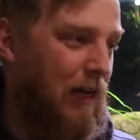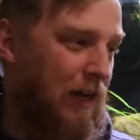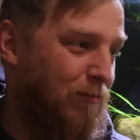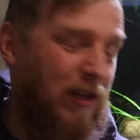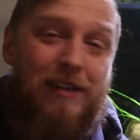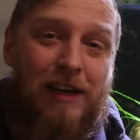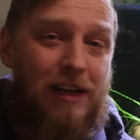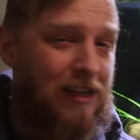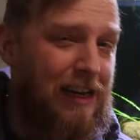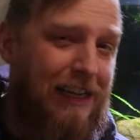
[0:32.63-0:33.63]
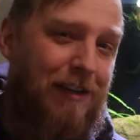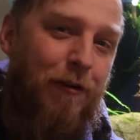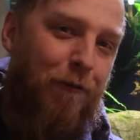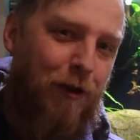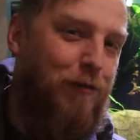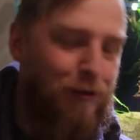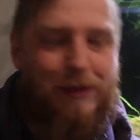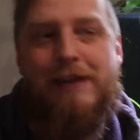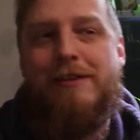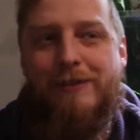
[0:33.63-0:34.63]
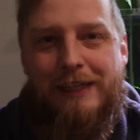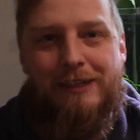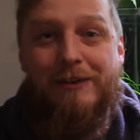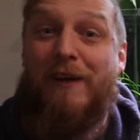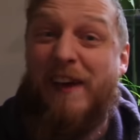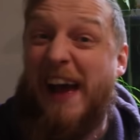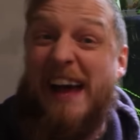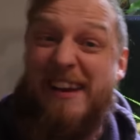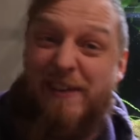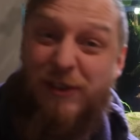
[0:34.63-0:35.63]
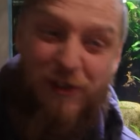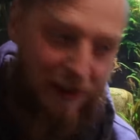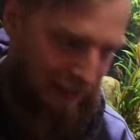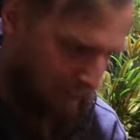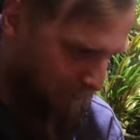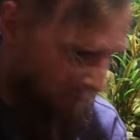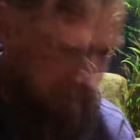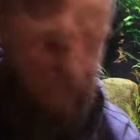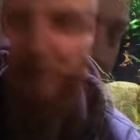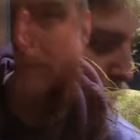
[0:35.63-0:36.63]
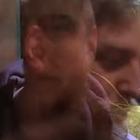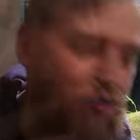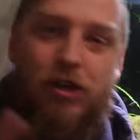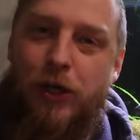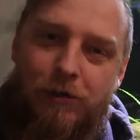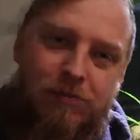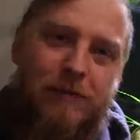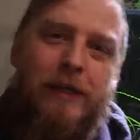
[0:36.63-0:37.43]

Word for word: um, and luckily Fluval had a new heater out that I hadn't ever tried. I ordered two.